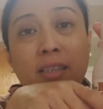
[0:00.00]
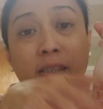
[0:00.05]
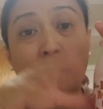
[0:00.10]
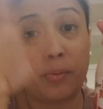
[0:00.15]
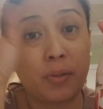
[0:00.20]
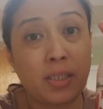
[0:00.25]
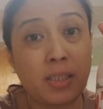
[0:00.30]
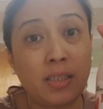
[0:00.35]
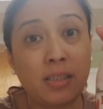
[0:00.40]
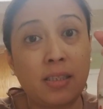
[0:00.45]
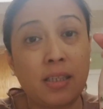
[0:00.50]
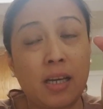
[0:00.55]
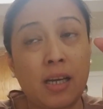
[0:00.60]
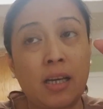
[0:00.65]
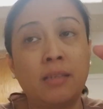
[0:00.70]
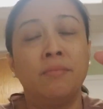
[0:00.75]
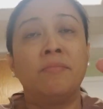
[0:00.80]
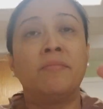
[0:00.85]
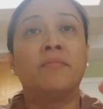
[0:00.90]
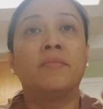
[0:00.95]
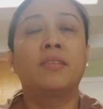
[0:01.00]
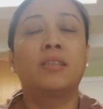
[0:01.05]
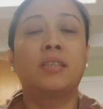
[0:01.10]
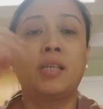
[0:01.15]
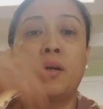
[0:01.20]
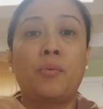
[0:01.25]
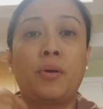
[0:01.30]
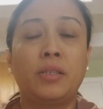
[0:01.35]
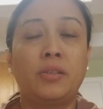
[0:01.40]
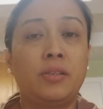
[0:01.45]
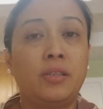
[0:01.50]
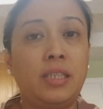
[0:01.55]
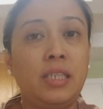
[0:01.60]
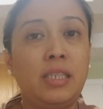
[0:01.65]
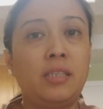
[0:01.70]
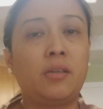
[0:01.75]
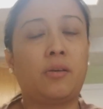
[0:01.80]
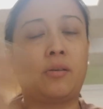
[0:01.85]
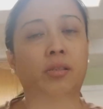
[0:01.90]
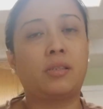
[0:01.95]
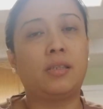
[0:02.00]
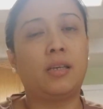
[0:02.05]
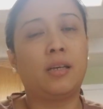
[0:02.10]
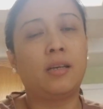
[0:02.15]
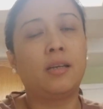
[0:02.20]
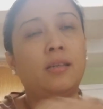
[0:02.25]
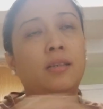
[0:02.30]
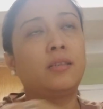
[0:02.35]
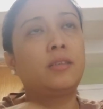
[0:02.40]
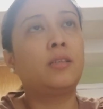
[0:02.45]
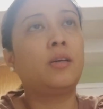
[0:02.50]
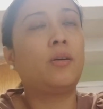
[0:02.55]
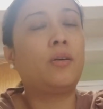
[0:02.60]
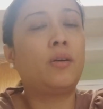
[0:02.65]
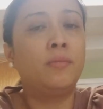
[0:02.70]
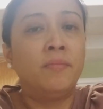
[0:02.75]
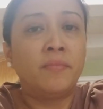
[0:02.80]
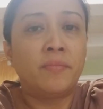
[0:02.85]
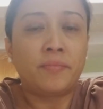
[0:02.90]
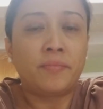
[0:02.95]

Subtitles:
That's what she said, because I want to detox. So